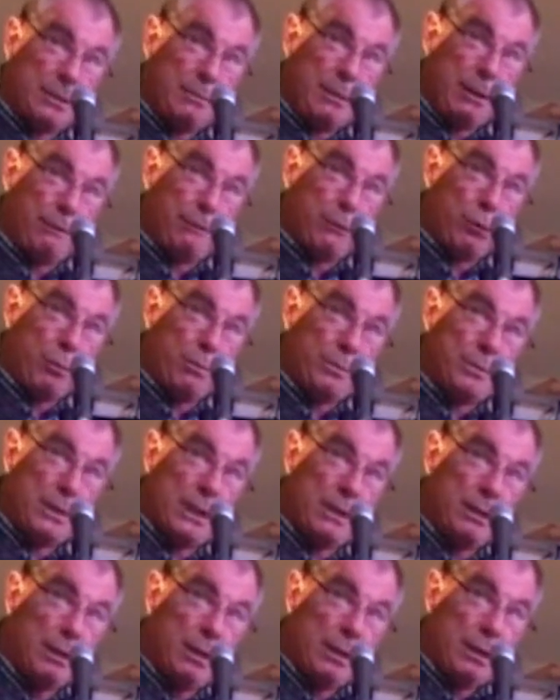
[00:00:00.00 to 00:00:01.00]
It's about
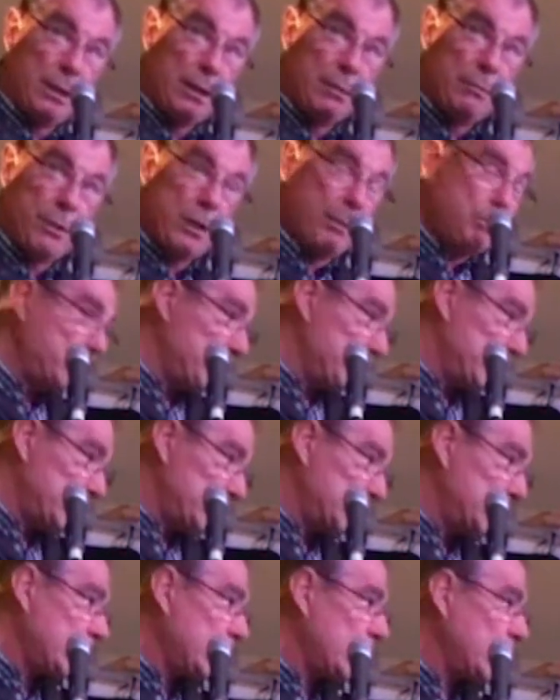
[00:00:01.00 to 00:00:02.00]
4%.
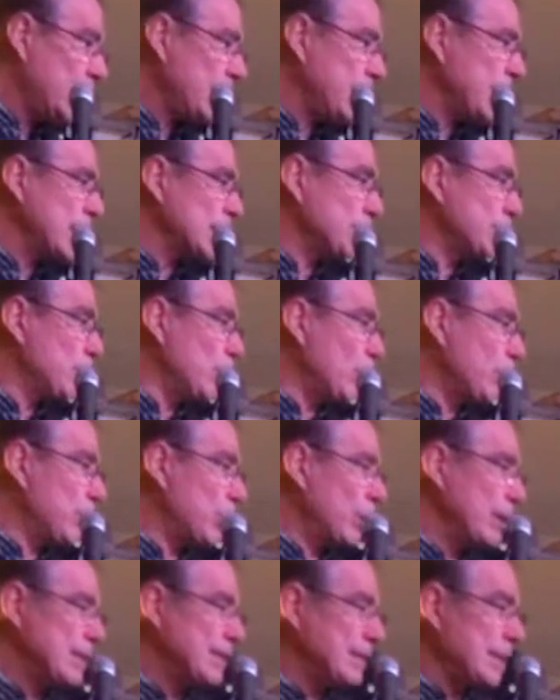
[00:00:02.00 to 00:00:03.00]
I think it's 4
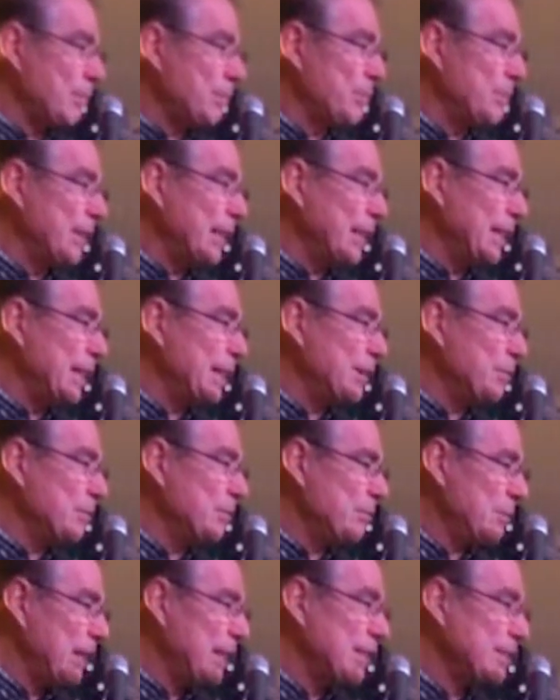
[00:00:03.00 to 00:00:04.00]
point something,
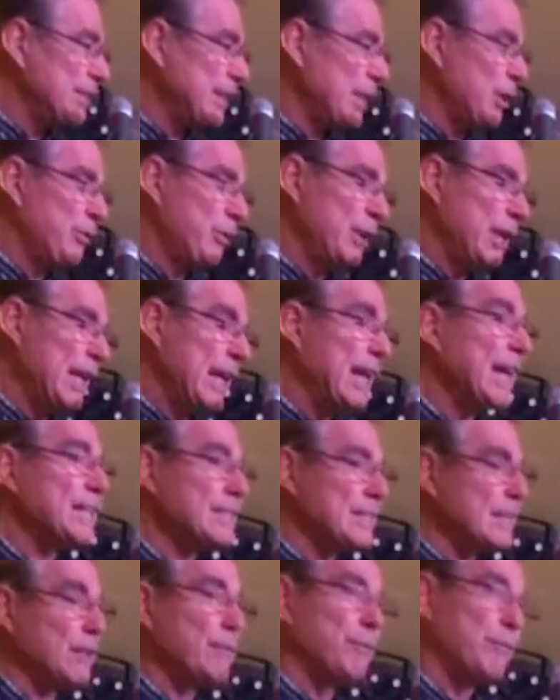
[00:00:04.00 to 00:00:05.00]
Ian said. Yeah.
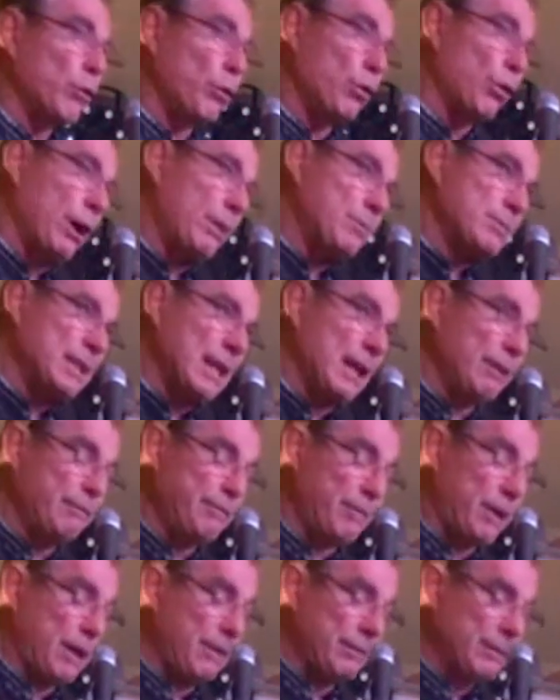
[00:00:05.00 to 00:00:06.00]
Ian said 4, I'm saying
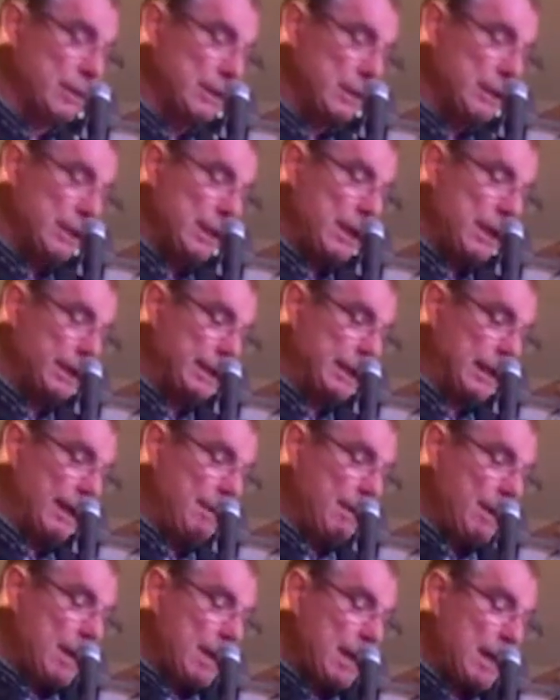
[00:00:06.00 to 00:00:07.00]
5.
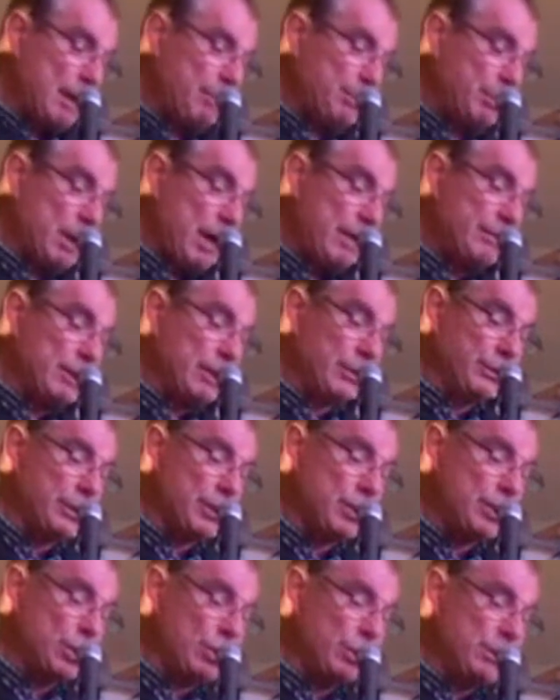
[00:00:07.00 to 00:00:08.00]
Okay. Private health
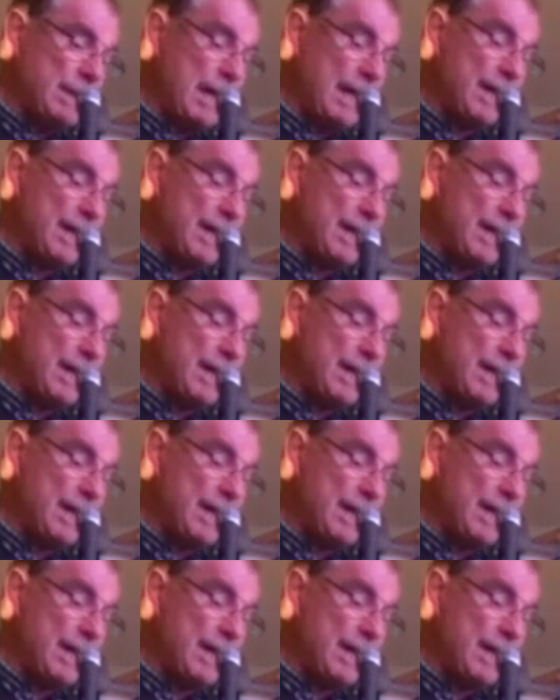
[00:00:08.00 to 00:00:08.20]
insurance